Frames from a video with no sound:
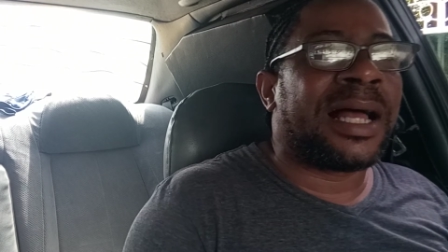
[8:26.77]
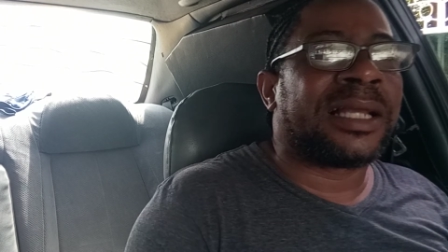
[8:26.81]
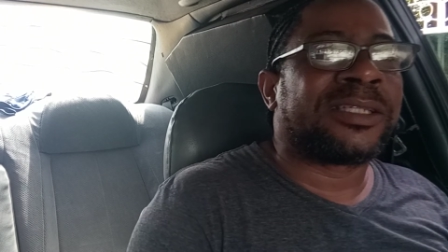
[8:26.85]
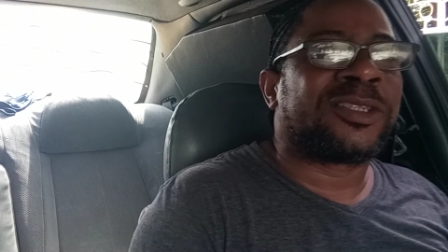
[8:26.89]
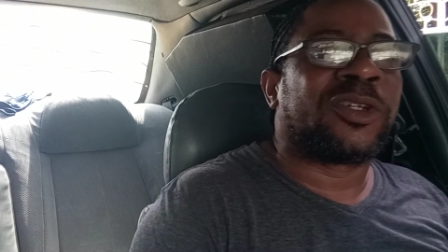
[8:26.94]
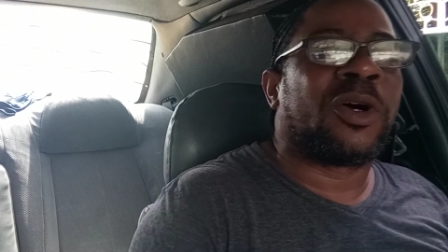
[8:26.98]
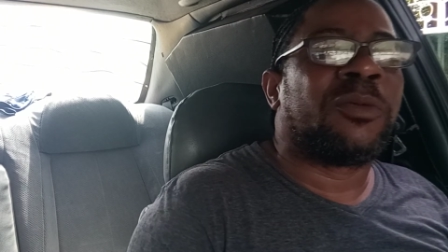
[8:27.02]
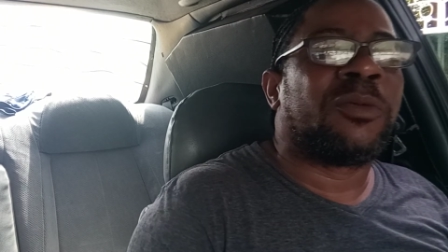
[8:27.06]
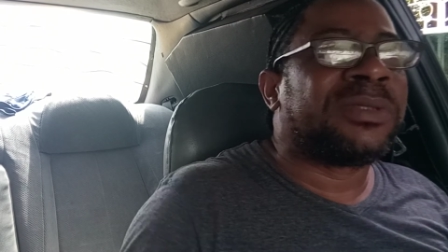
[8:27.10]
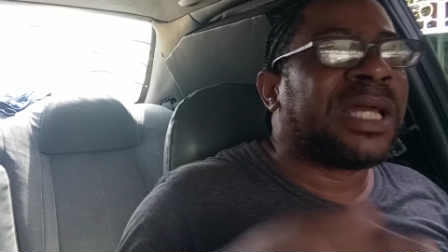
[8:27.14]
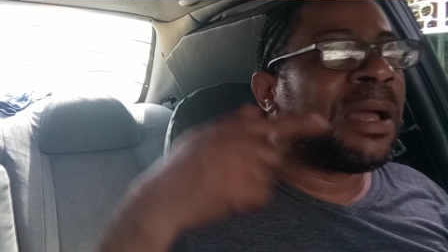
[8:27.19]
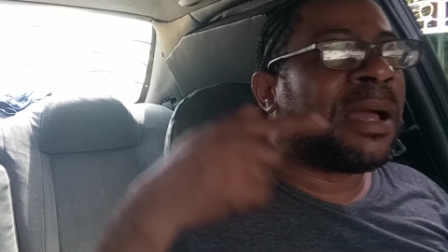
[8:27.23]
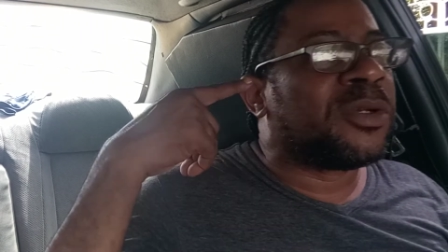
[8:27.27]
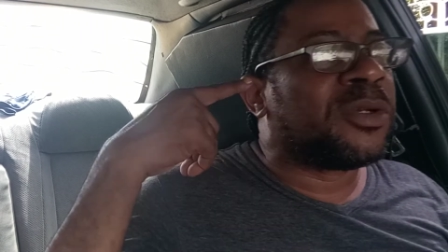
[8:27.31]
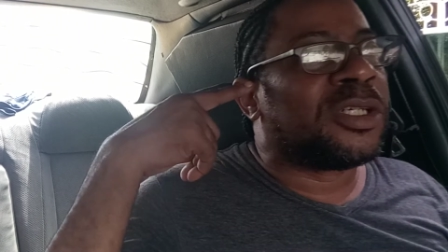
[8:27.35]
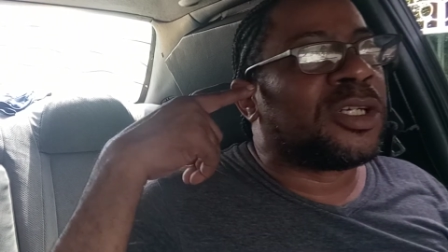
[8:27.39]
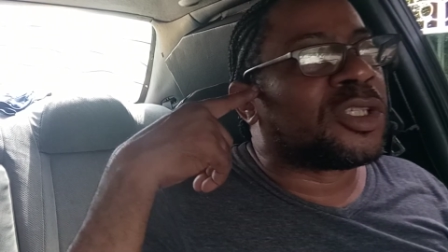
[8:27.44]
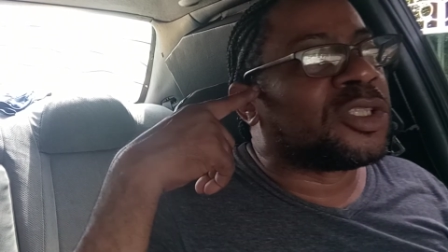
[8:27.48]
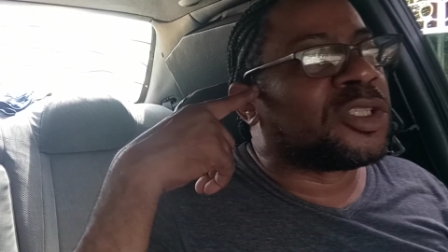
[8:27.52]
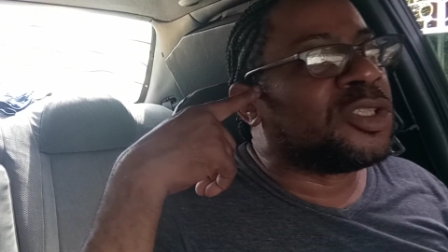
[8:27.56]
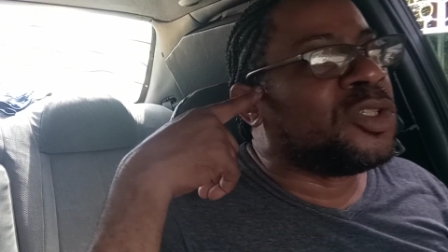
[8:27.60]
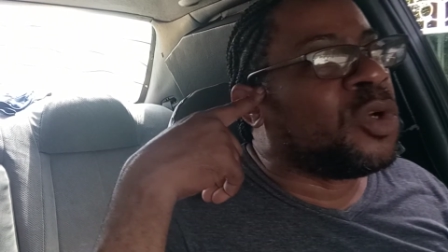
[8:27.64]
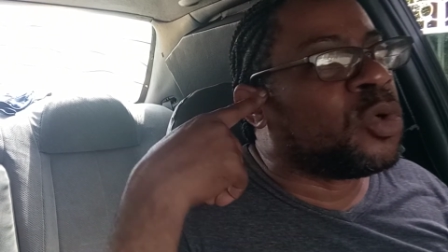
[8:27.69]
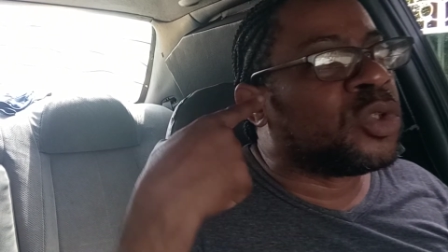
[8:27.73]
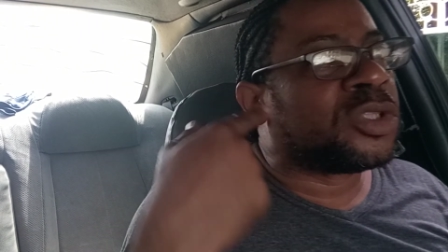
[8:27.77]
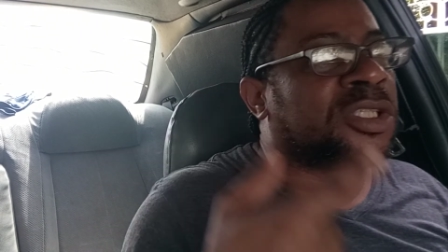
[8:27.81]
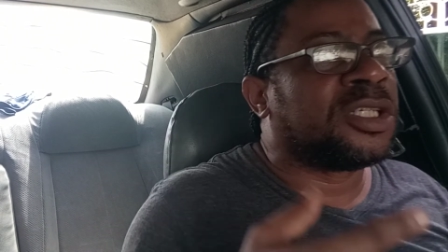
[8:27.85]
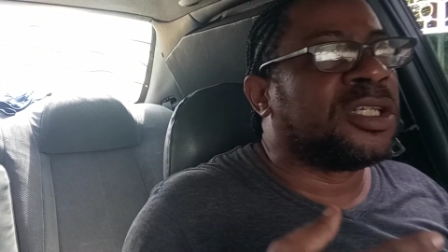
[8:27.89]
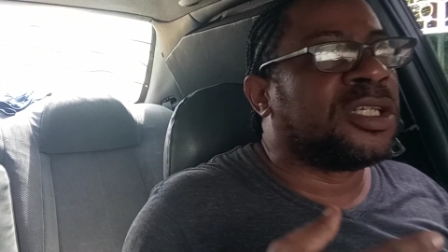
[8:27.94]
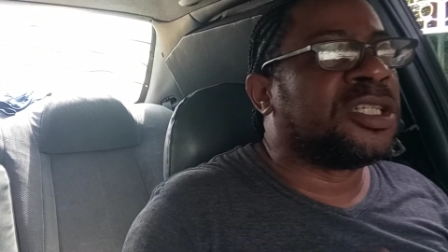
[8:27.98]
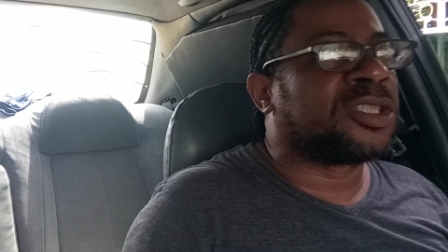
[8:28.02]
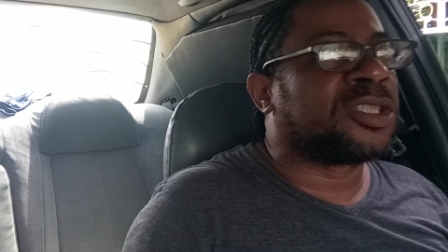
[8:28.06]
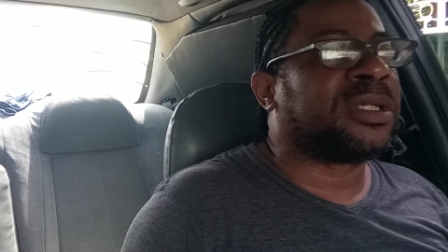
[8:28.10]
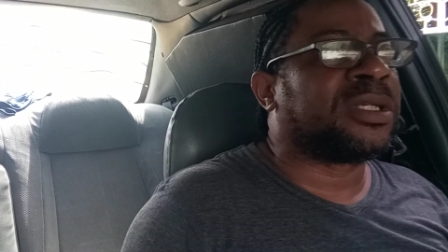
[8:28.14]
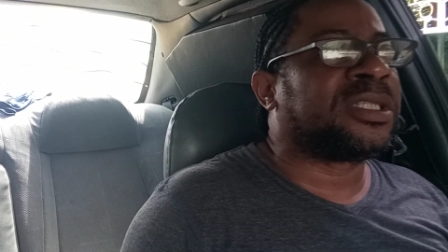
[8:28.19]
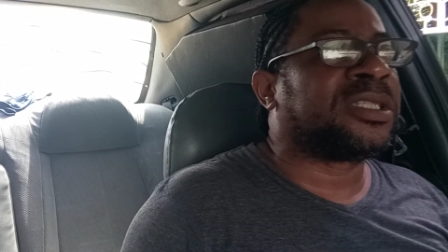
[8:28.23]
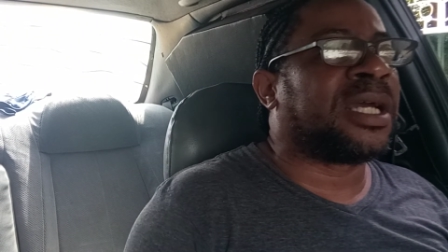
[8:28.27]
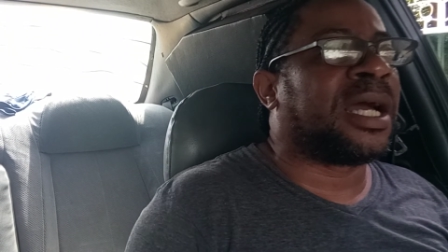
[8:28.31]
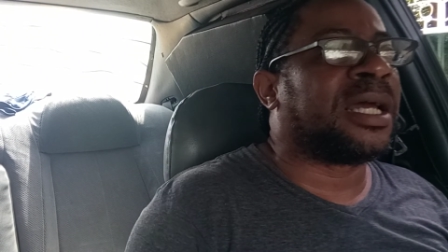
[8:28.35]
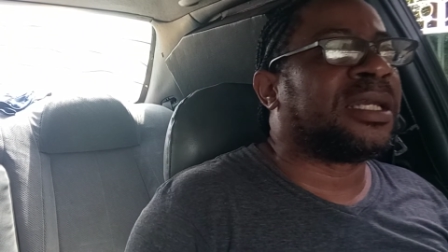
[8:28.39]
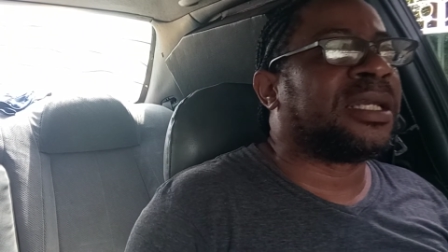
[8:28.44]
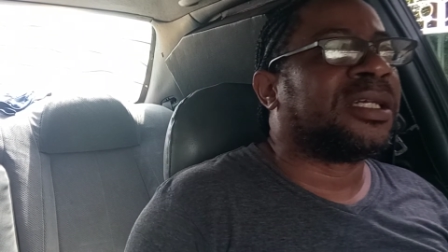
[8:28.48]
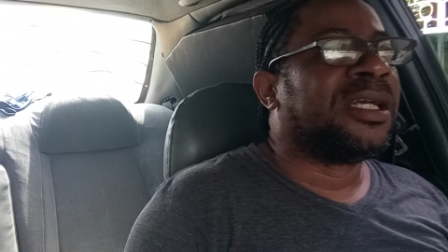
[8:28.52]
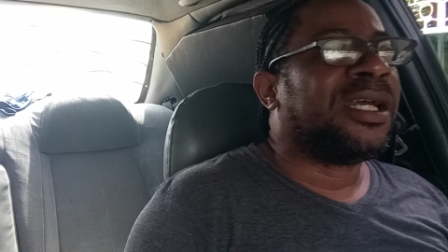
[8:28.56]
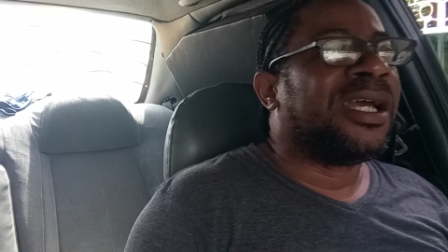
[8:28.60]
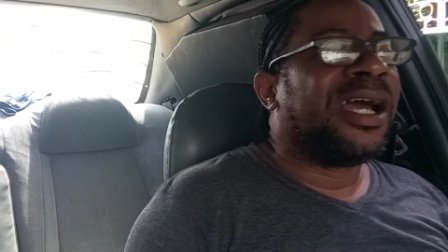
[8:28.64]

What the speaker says: Sometimes when you just use the discretion,